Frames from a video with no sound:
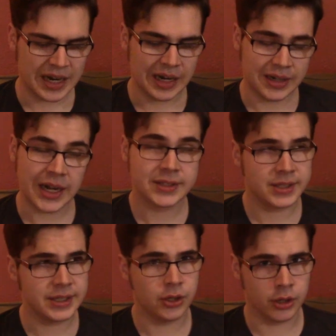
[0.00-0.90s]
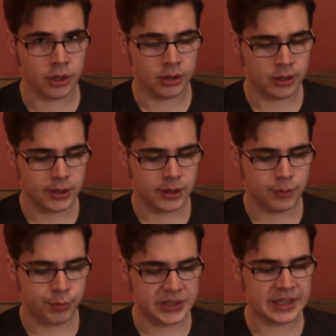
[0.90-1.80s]
not to see her,
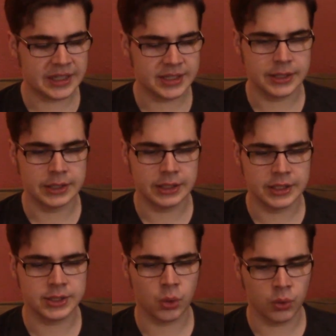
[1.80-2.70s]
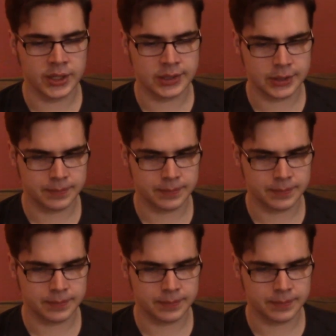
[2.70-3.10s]
but to listen to stories.